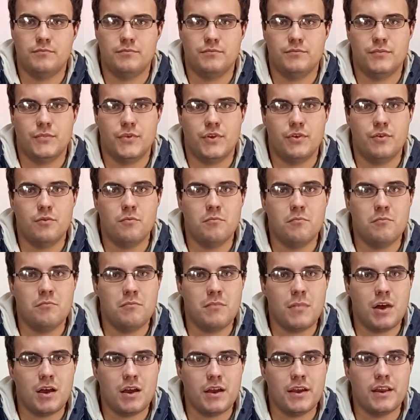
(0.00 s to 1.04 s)
you
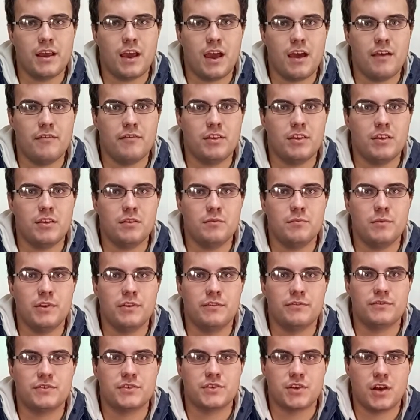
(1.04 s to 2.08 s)
might have a little bit
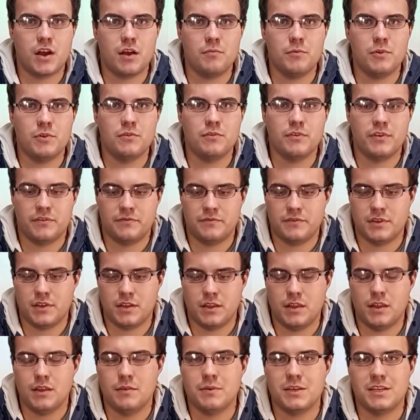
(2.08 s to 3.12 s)
of trouble with the
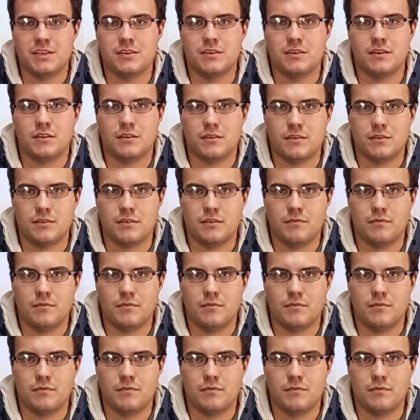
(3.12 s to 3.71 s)
limited